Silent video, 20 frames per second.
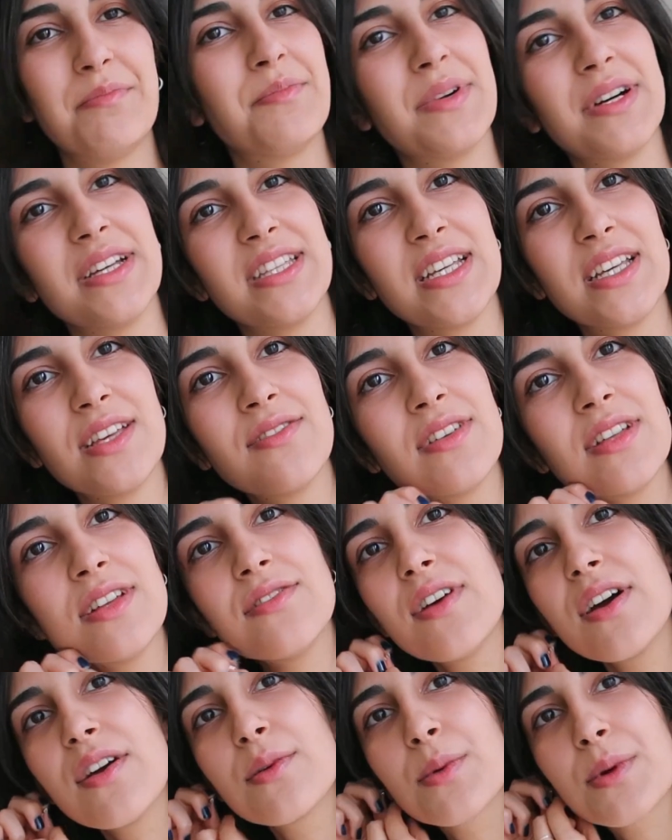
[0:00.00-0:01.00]
But even
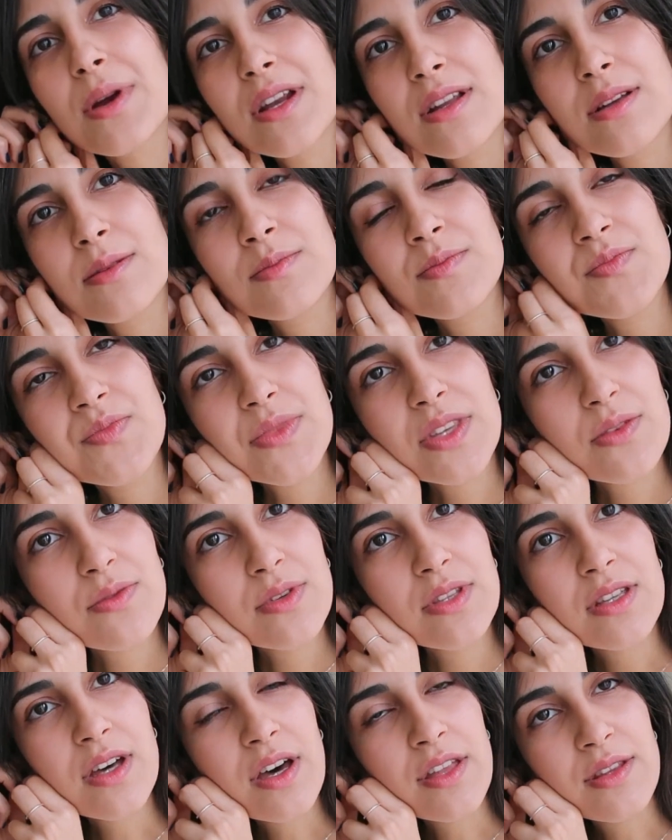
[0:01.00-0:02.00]
if I wear them
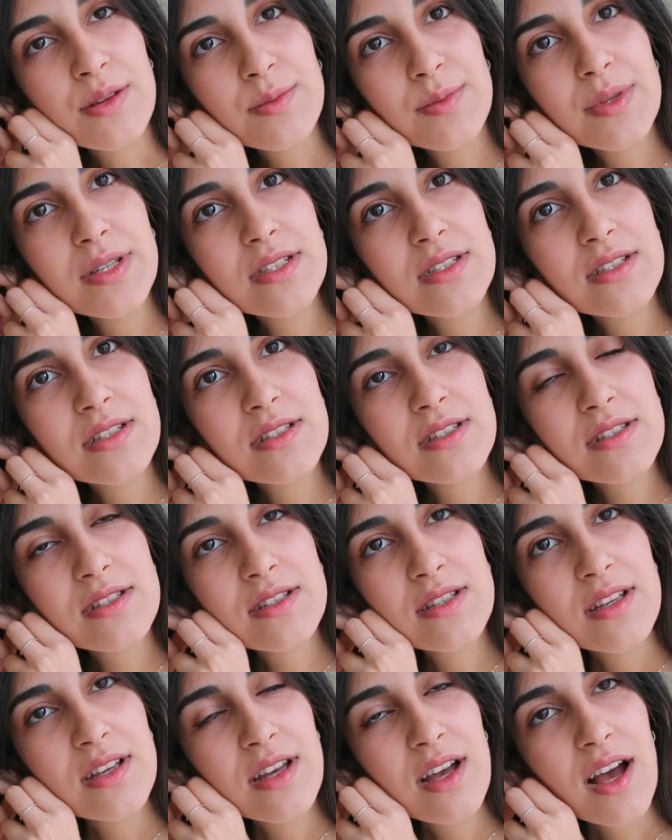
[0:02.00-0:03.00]
with other
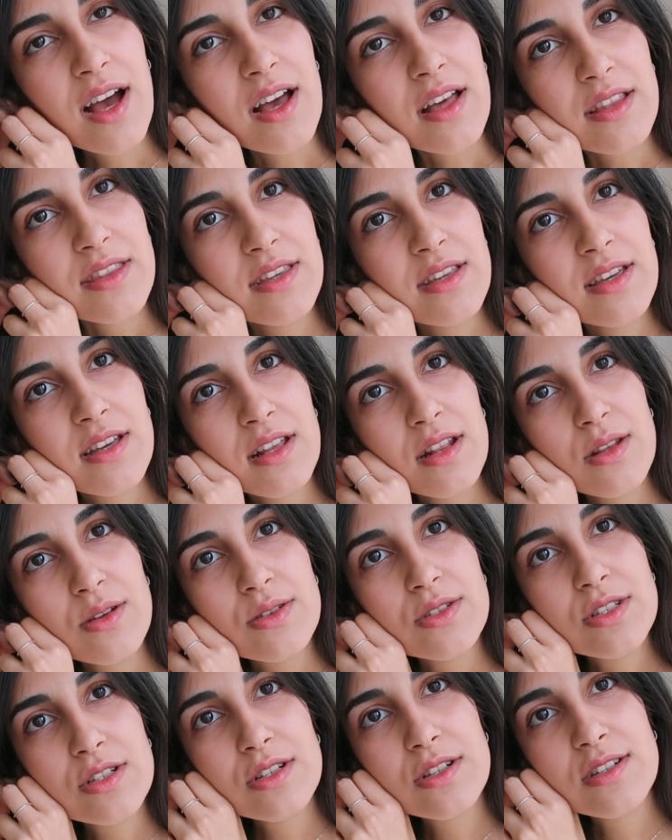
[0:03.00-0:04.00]
pieces, I think it
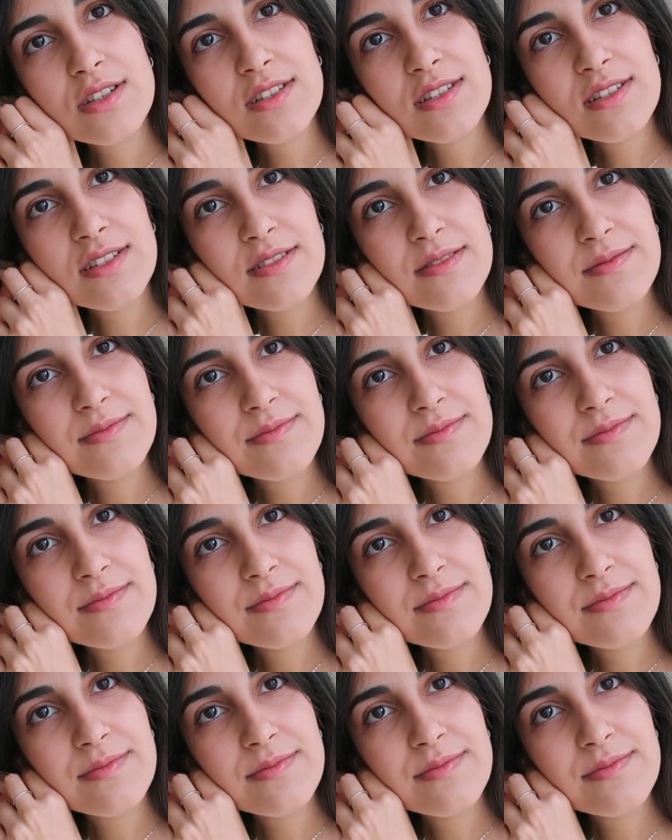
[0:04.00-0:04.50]
looks good.